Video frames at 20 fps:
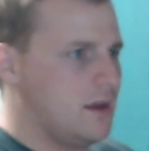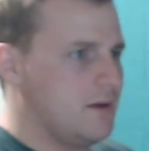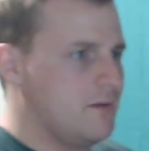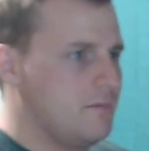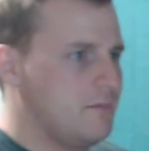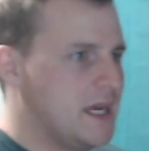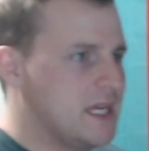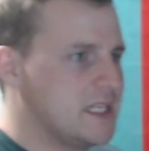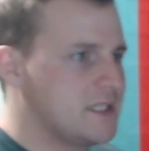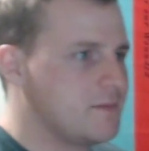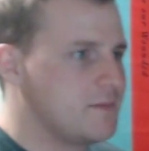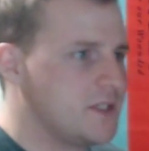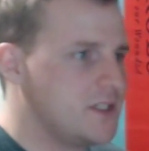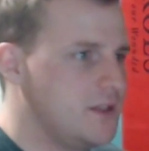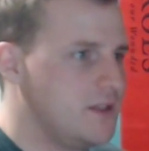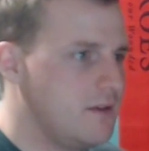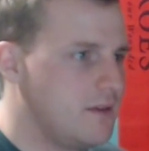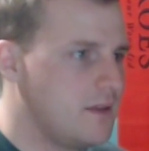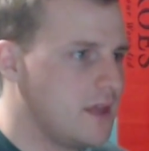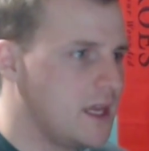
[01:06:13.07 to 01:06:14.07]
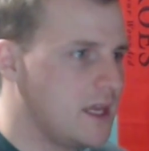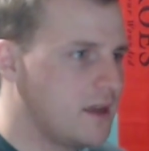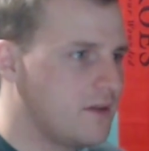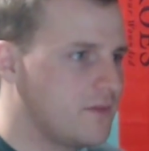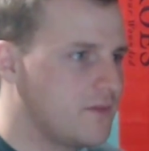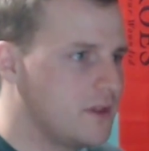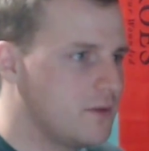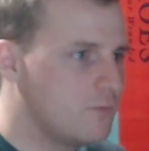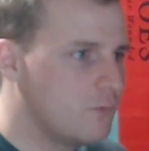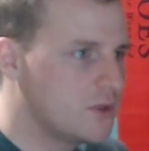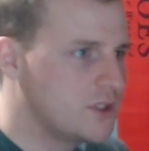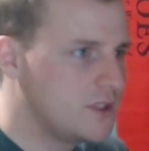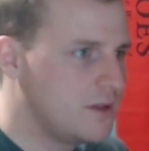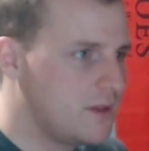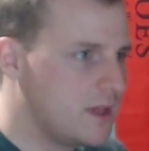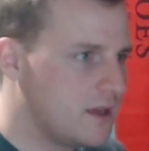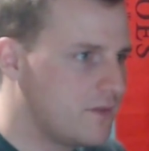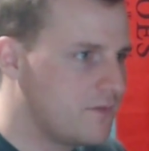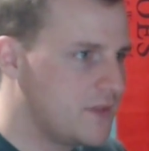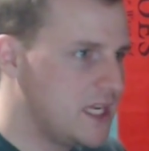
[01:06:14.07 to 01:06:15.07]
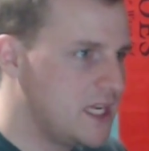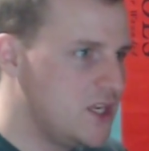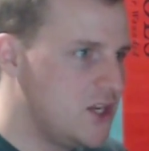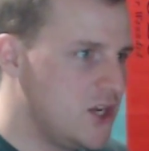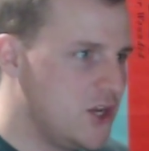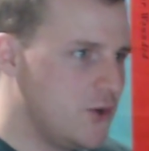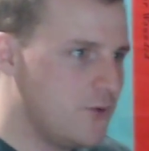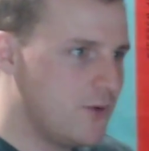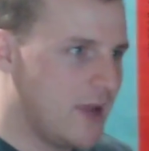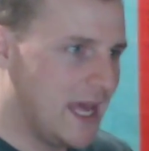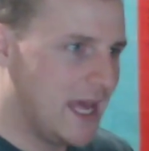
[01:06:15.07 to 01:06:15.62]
Matsimus, what do you think of the new